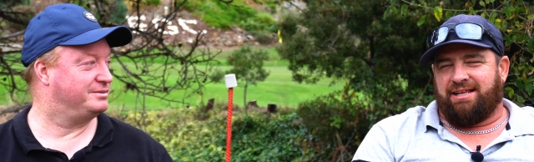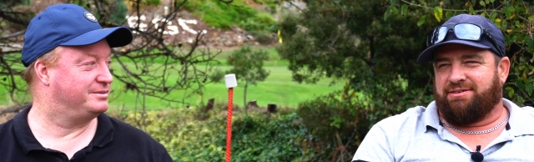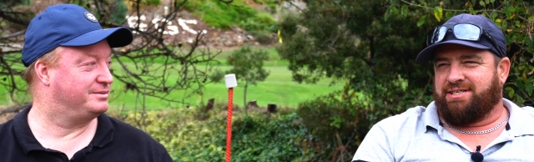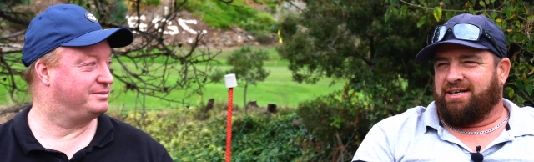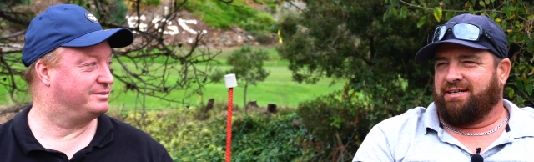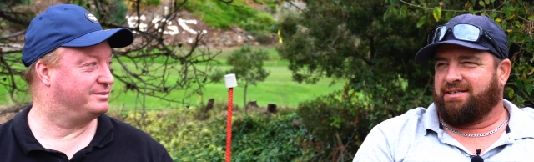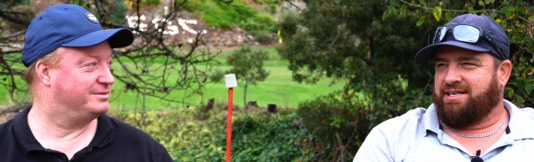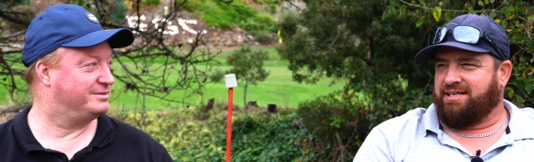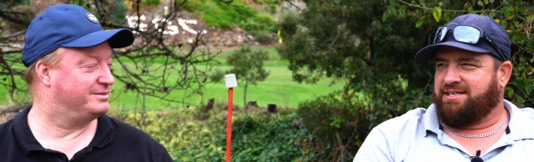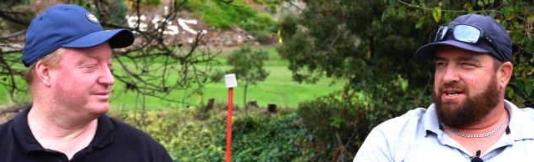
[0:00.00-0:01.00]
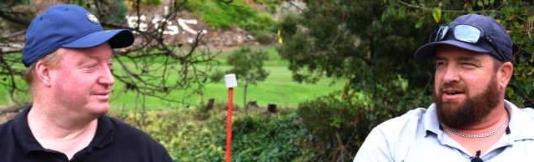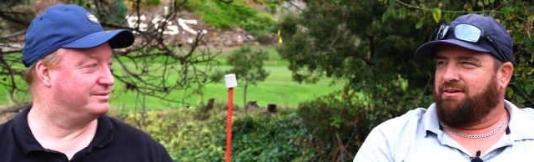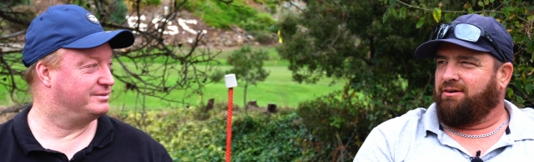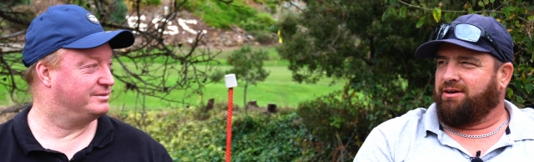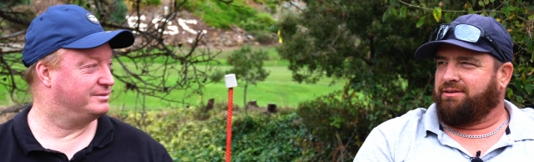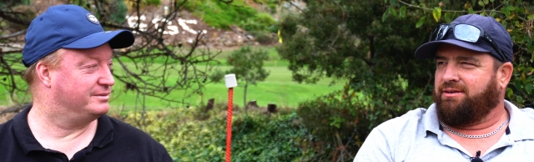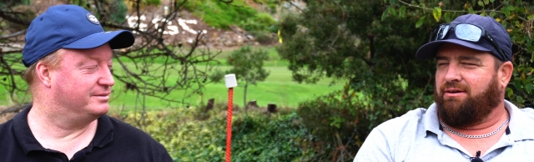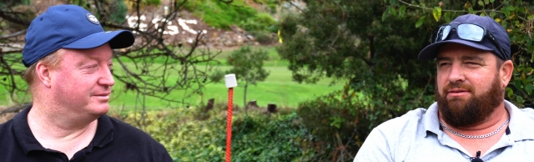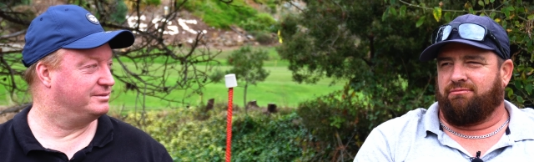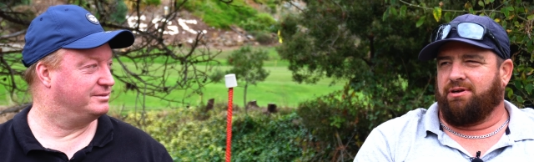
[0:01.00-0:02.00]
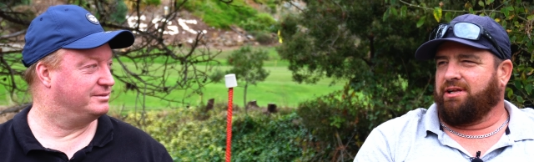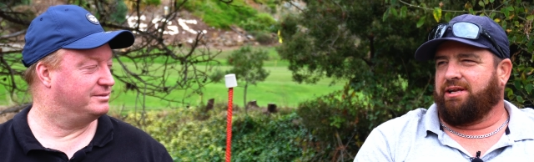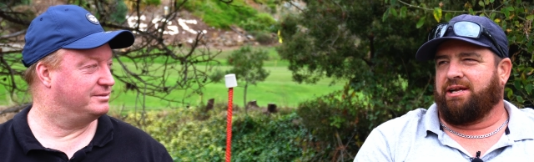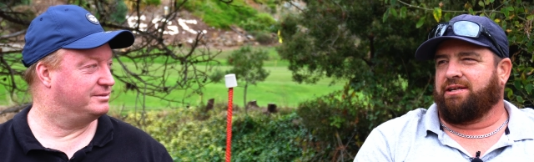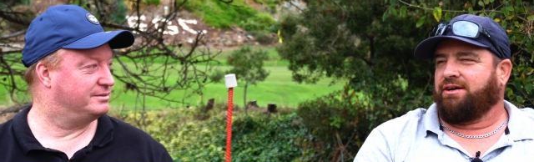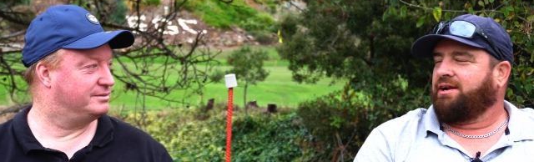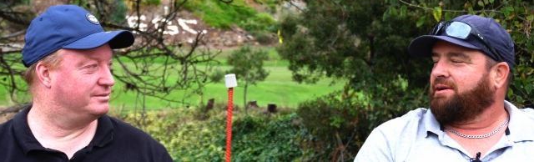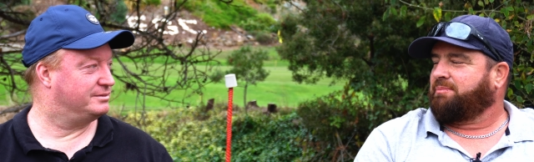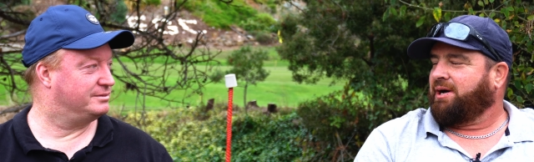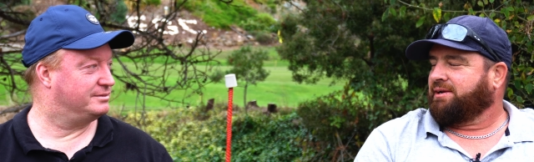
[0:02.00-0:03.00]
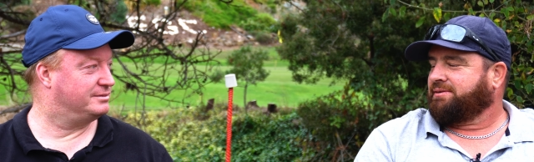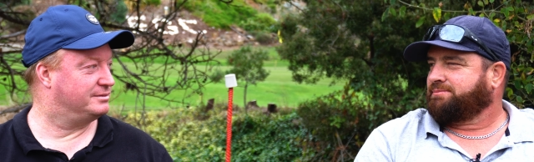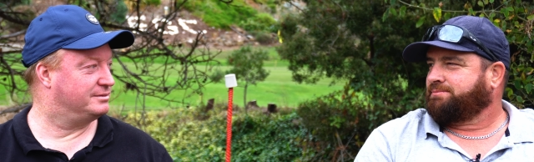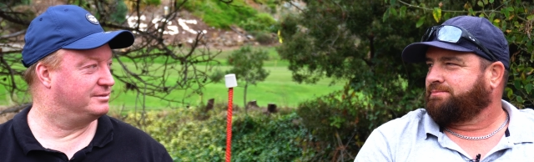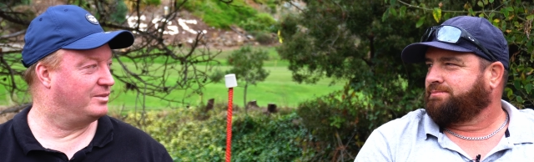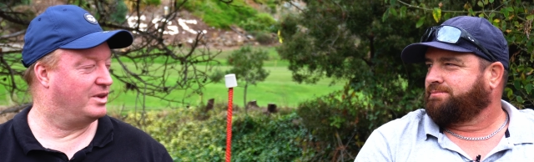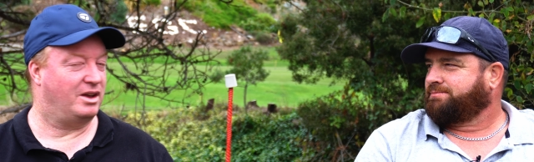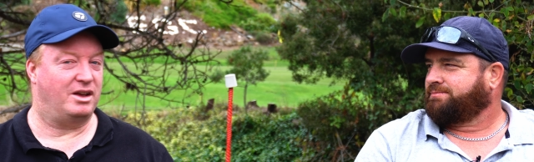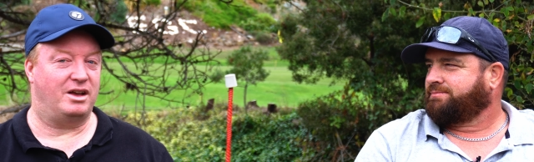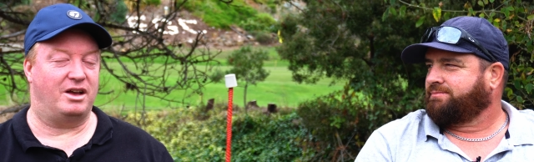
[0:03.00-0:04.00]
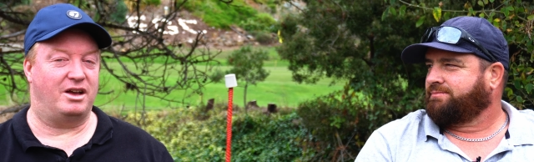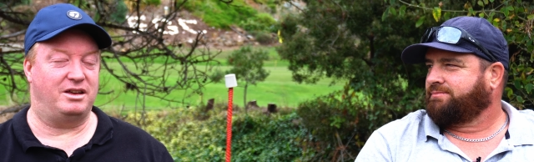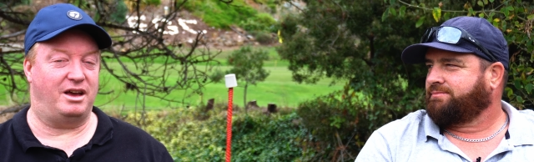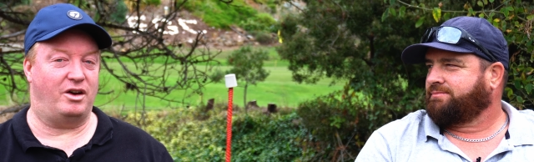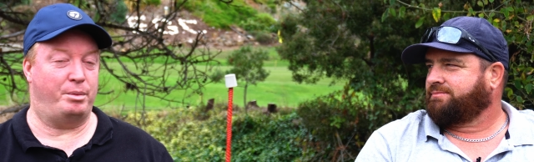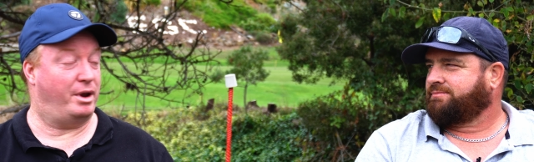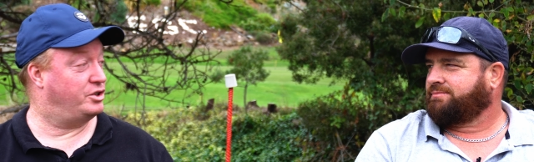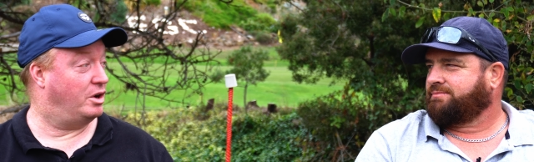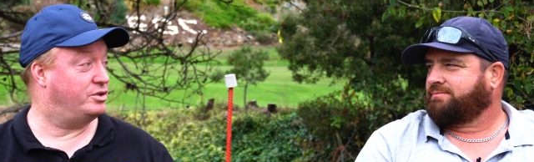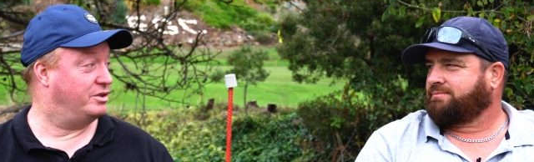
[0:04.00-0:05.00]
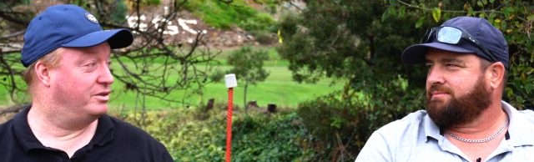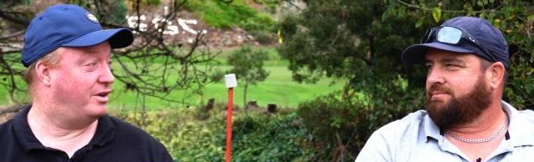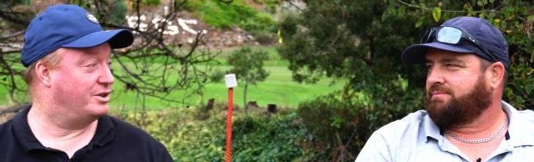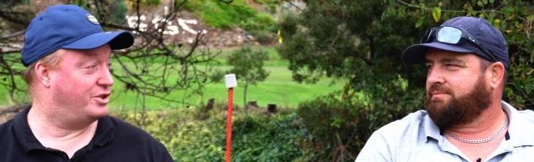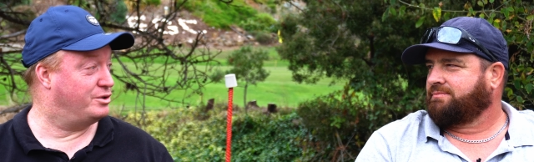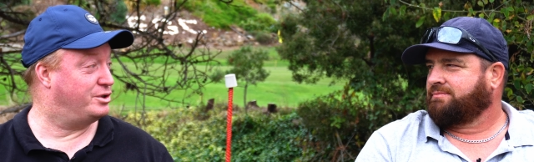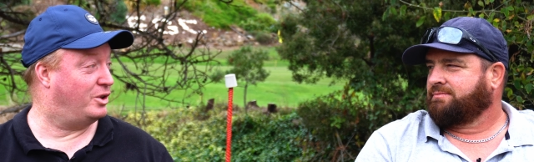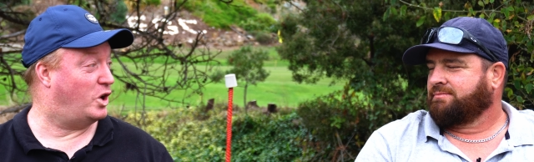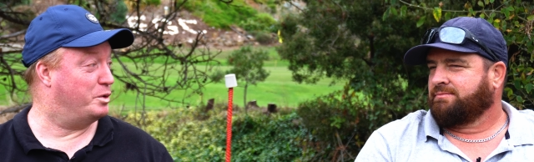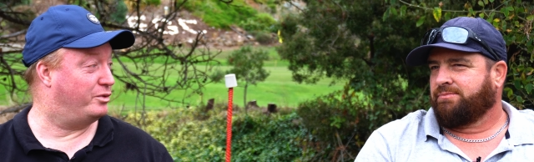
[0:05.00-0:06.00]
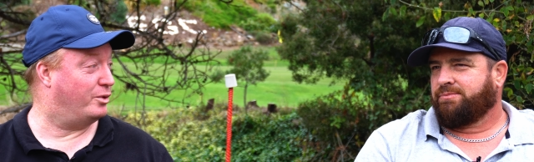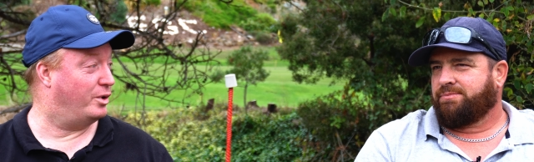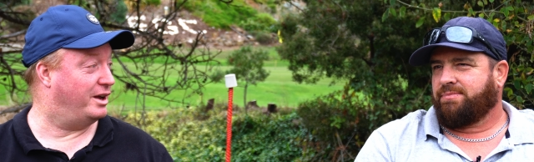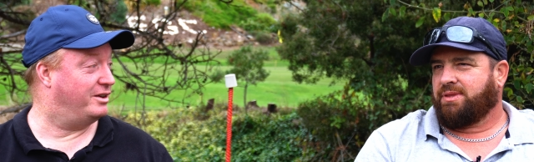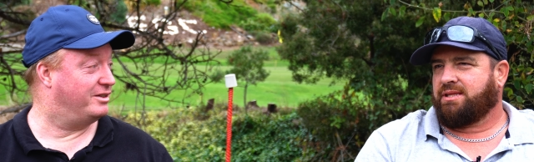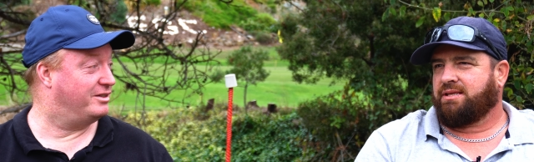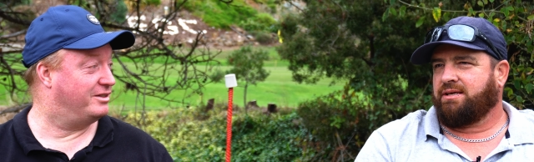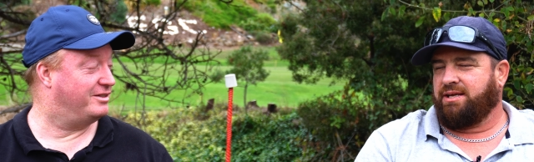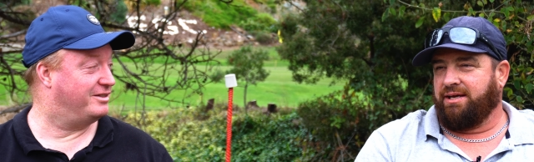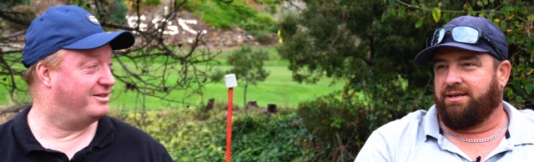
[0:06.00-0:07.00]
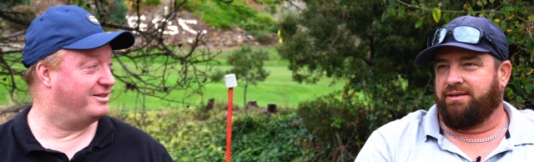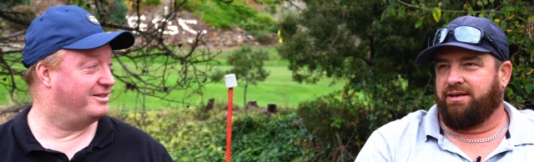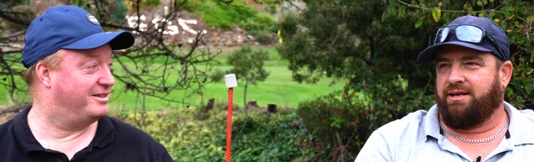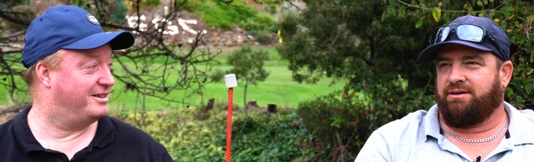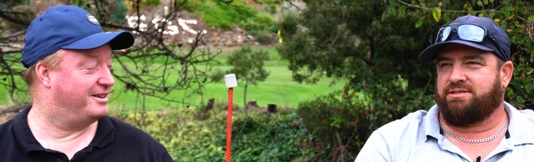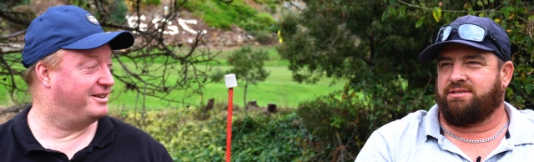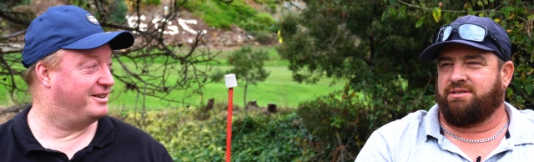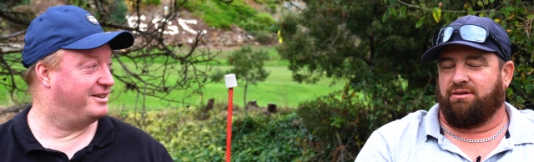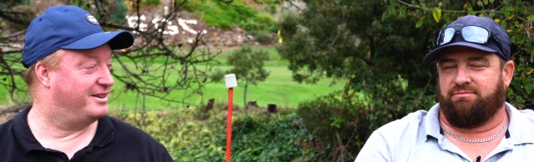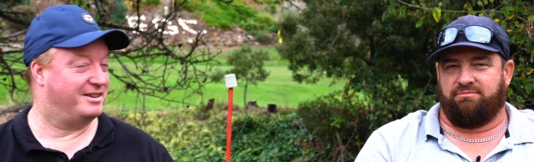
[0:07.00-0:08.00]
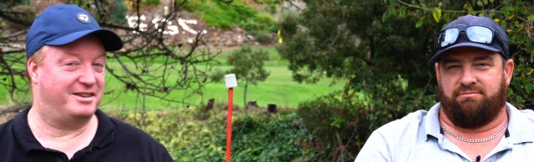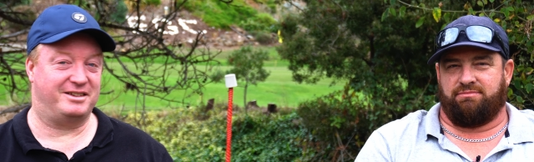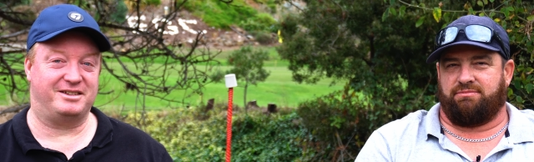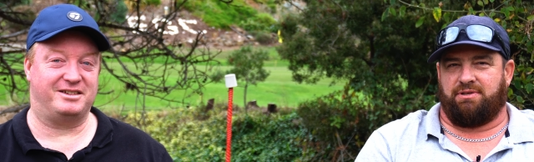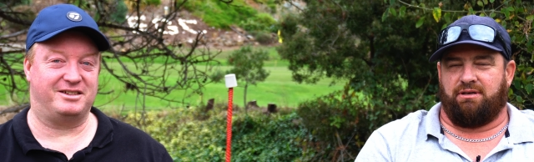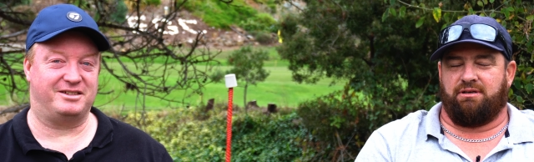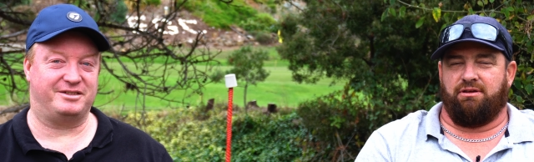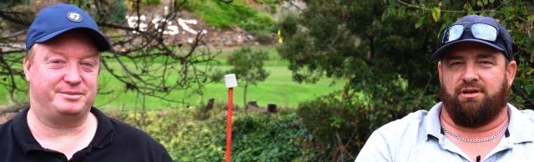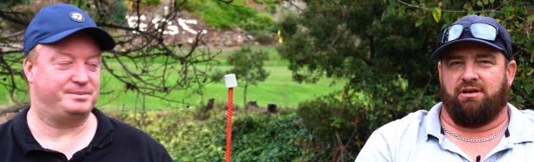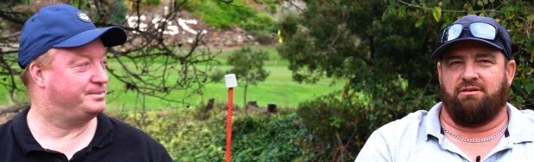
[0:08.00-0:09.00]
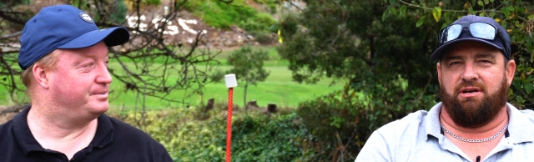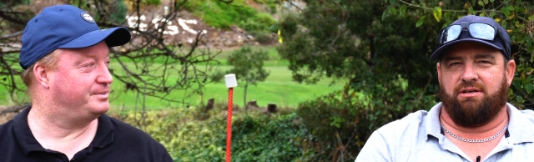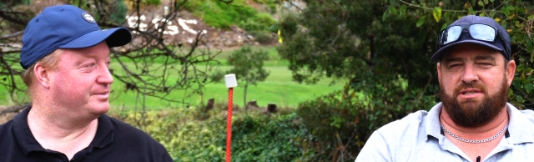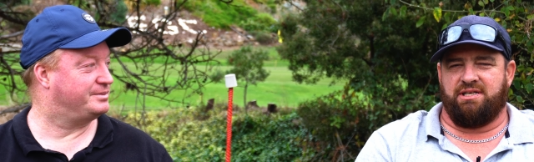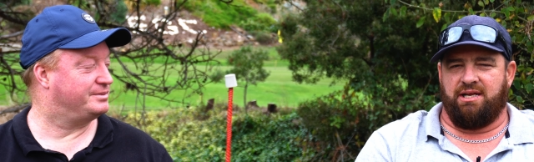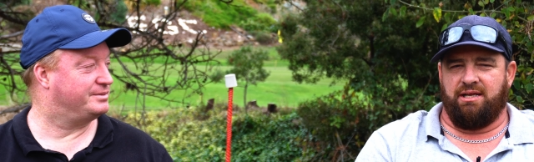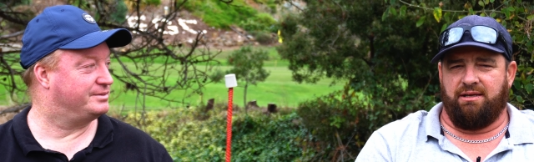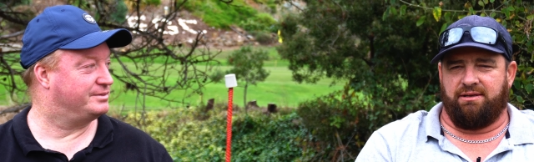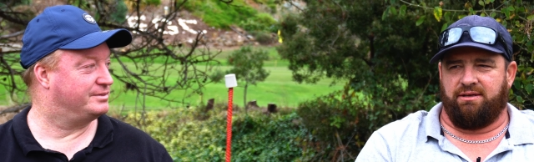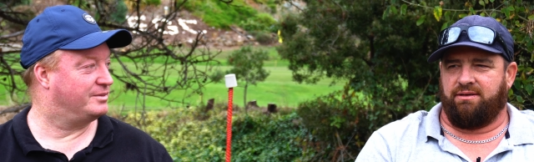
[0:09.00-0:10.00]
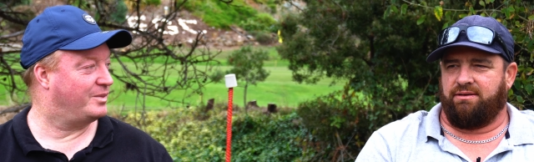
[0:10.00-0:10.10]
Speaker 1: that was a signature hole. I, I really need to learn how to putt.
Speaker 2: Yeah, I mean, I showed you. I showed you the line beforehand.
Speaker 1: You did, and I, I, I got the line, I just didn't hit it.